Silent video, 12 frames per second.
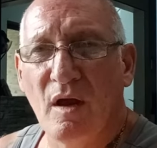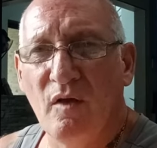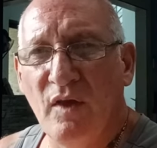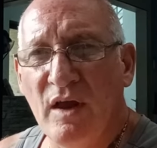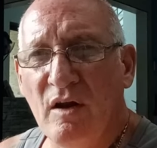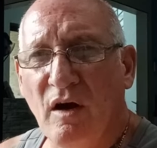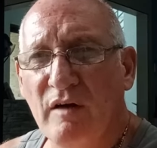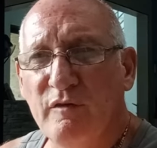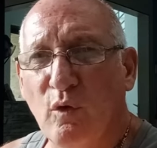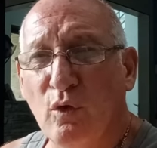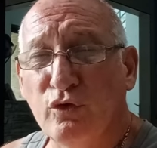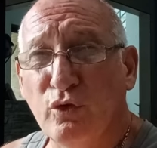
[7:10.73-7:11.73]
And then
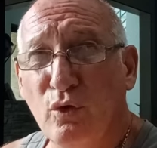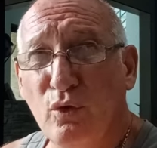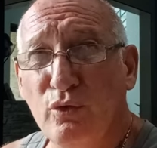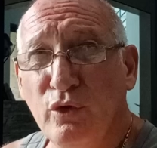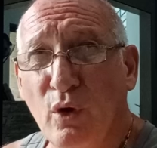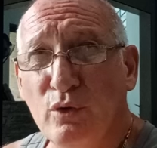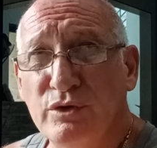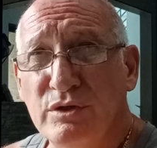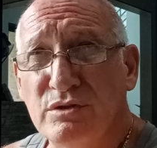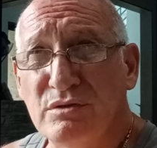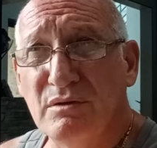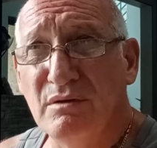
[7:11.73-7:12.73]
I've also
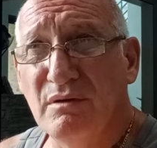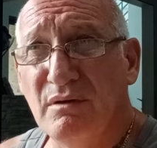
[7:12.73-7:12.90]
noticed